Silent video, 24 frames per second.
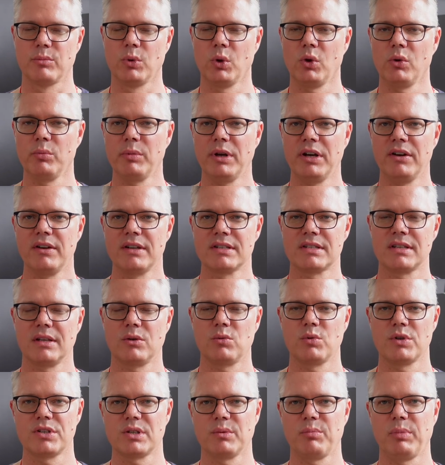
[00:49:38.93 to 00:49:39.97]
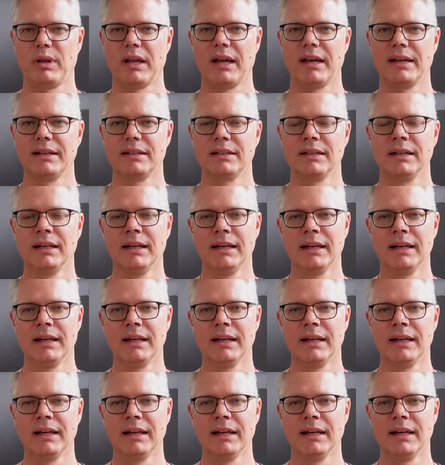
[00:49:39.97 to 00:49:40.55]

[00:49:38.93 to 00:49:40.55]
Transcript: ball bearings that were supplied,